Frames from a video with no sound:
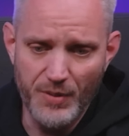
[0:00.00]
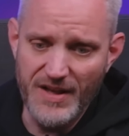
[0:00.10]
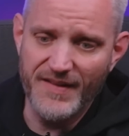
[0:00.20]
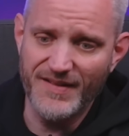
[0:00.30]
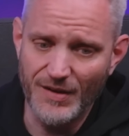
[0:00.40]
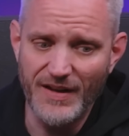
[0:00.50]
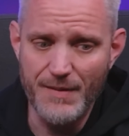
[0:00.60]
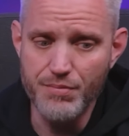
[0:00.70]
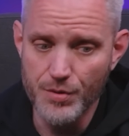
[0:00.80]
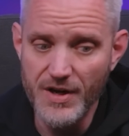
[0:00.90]
but it's still
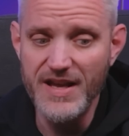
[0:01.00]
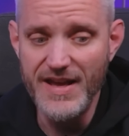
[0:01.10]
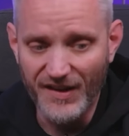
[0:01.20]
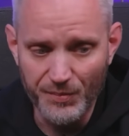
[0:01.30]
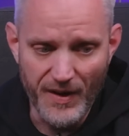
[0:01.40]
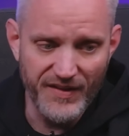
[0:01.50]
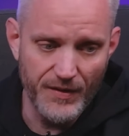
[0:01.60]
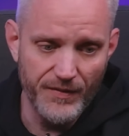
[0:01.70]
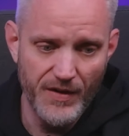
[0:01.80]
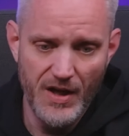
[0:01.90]
a pretty
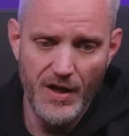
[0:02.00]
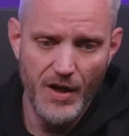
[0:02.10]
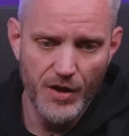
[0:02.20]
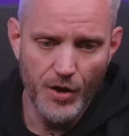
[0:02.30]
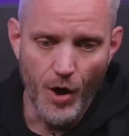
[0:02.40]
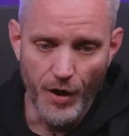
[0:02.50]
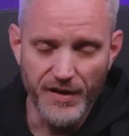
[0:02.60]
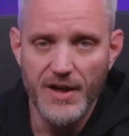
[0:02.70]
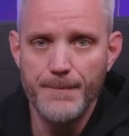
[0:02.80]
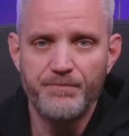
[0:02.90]
expensive
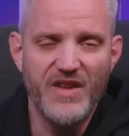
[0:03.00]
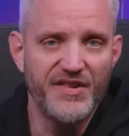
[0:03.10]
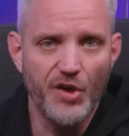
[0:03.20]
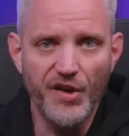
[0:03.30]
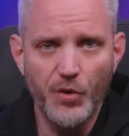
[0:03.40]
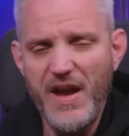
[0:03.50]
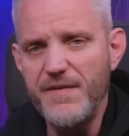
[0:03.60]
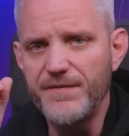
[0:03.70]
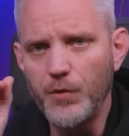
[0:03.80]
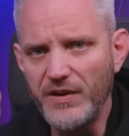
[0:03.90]
card. It's also a
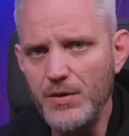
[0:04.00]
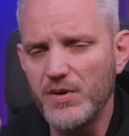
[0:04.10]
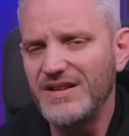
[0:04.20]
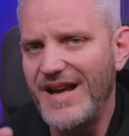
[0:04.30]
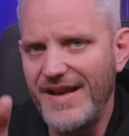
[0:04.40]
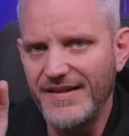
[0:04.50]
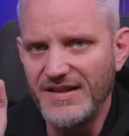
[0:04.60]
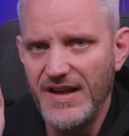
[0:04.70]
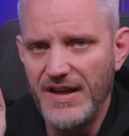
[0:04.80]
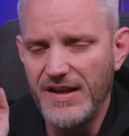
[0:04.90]
fully
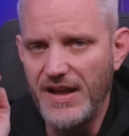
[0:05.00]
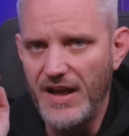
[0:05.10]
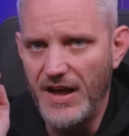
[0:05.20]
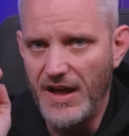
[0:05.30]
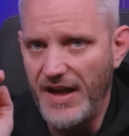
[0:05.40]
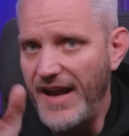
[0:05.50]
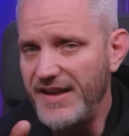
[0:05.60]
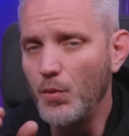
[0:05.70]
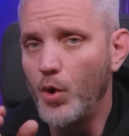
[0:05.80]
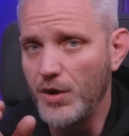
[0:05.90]
realized
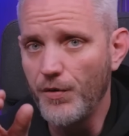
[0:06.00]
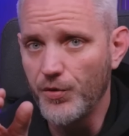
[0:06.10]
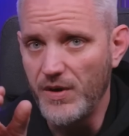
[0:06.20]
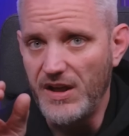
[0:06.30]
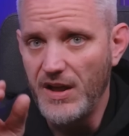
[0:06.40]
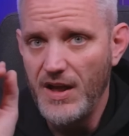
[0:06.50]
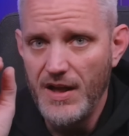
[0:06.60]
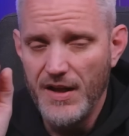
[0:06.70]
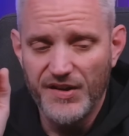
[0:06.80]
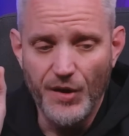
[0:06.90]
8103.
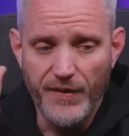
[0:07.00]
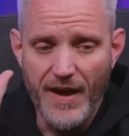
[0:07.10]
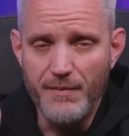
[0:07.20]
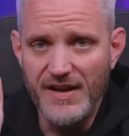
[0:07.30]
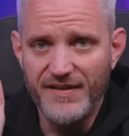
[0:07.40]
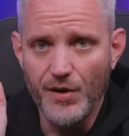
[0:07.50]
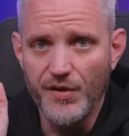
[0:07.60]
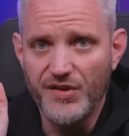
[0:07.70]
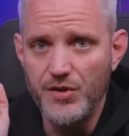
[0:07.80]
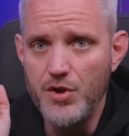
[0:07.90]
So that means
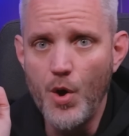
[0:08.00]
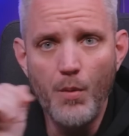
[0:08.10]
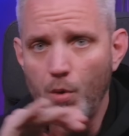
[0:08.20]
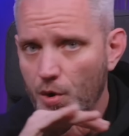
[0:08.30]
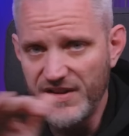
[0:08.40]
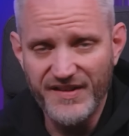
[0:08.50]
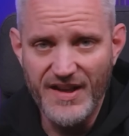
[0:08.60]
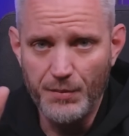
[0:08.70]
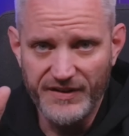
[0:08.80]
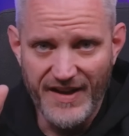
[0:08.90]
there's no more
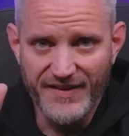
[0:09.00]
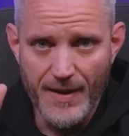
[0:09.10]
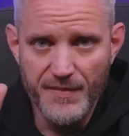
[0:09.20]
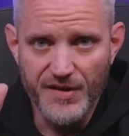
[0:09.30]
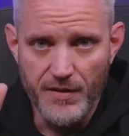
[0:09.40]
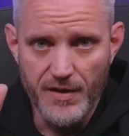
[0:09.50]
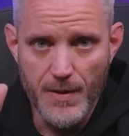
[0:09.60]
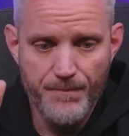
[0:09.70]
disabled SMs on there.